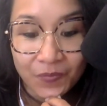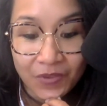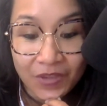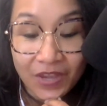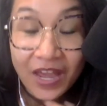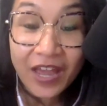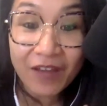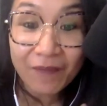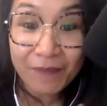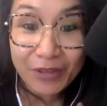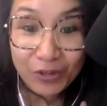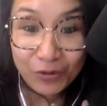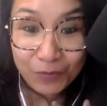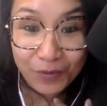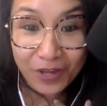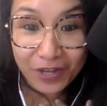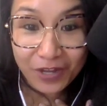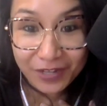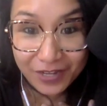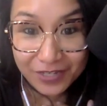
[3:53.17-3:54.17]
I have my own
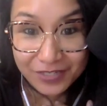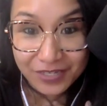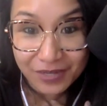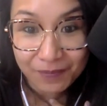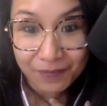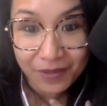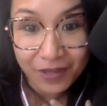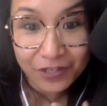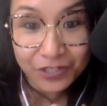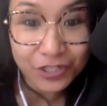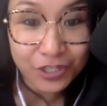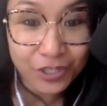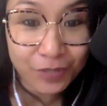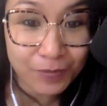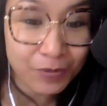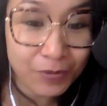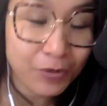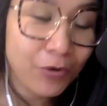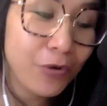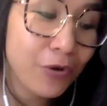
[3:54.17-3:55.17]
podcast. I'm actually going
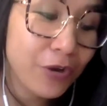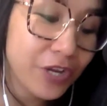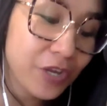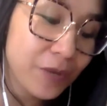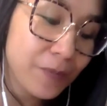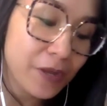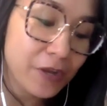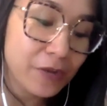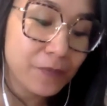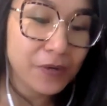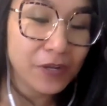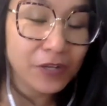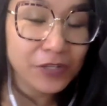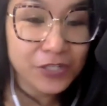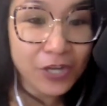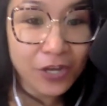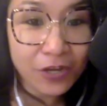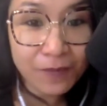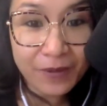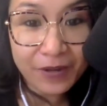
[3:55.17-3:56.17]
to be recording about it, but I'll
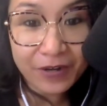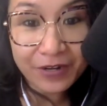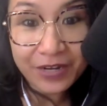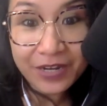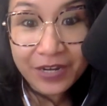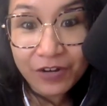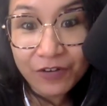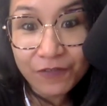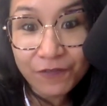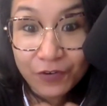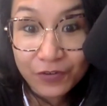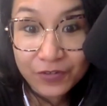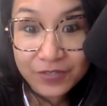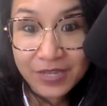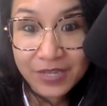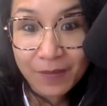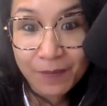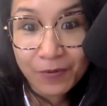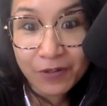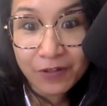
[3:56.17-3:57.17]
talk about it here. For
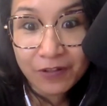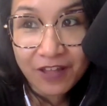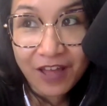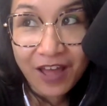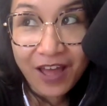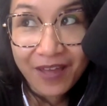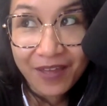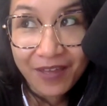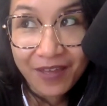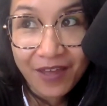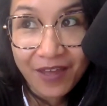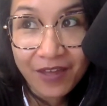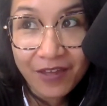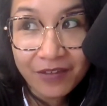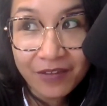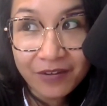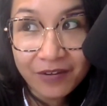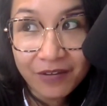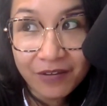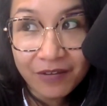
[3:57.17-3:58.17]
example, I
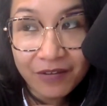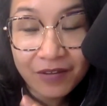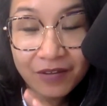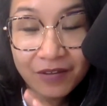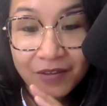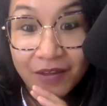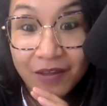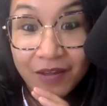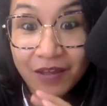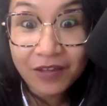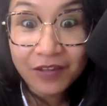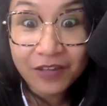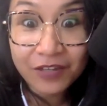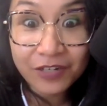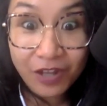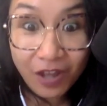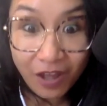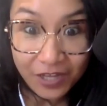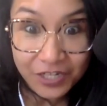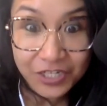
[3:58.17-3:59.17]
had a
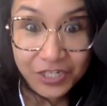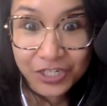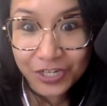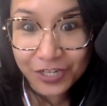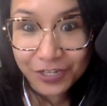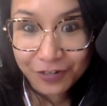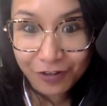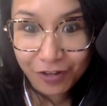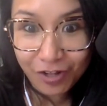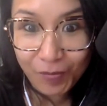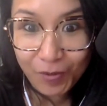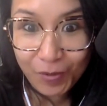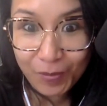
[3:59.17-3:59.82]
concussion a couple